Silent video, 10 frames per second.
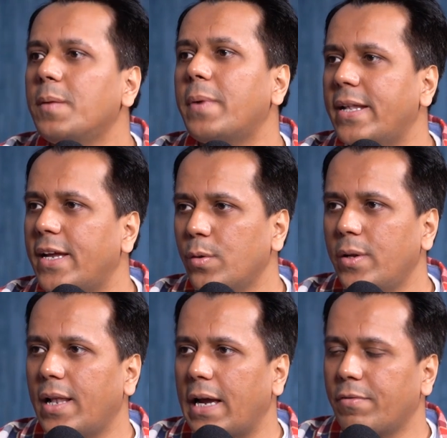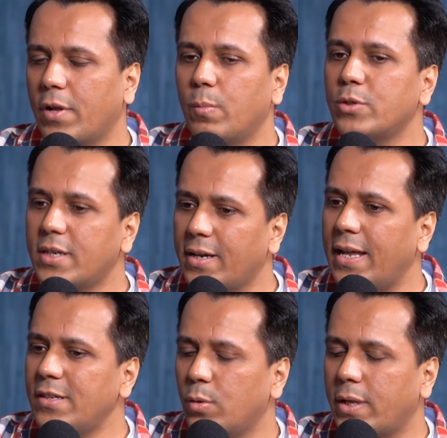it in my day-to-day life now, I
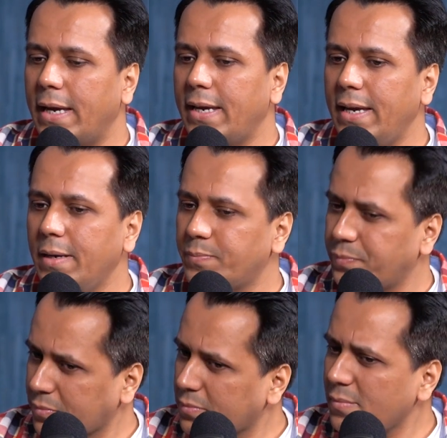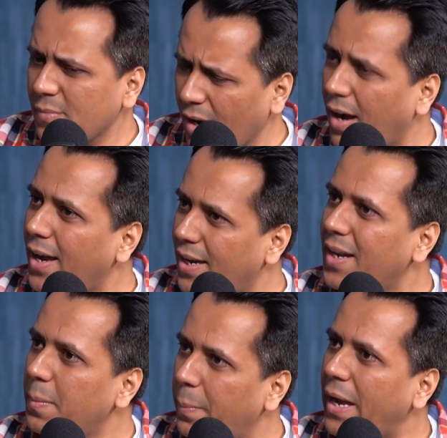realize that
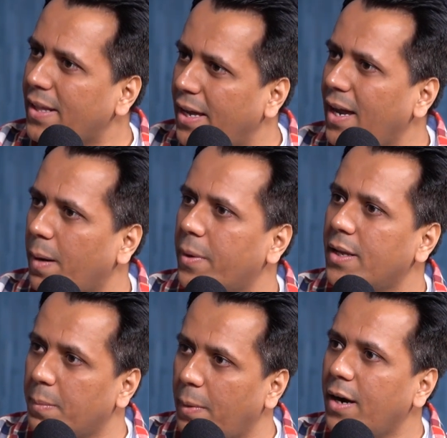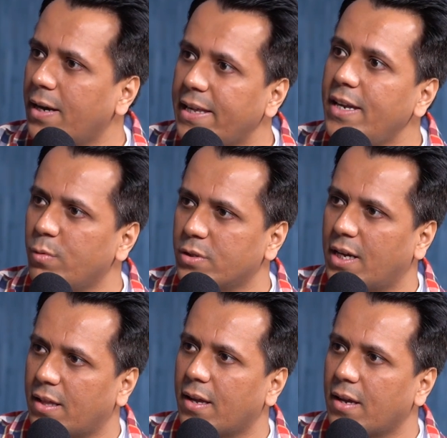yaar, impact hai, aapka dimag clean ho
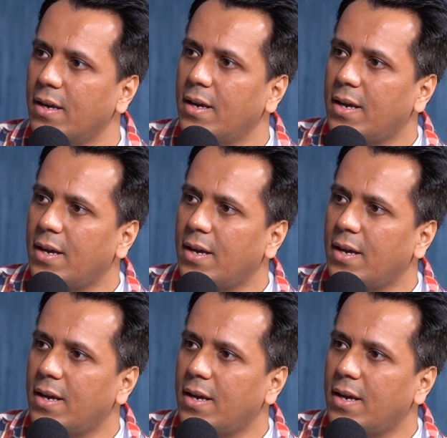jata hai.